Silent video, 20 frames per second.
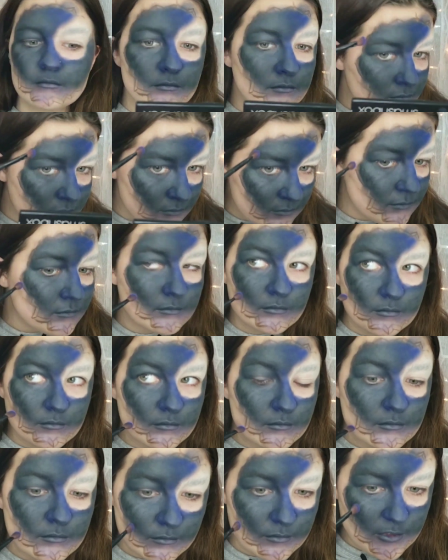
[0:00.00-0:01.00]
going to go
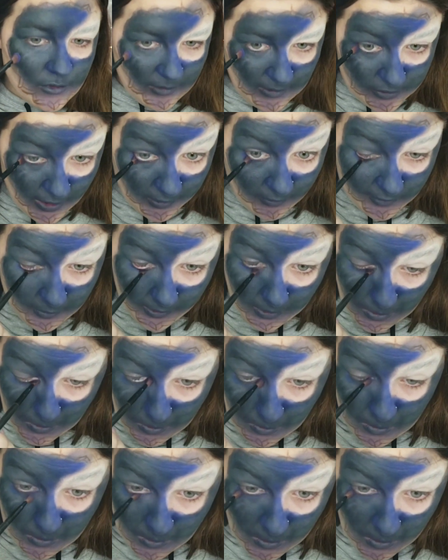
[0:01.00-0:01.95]
in with the black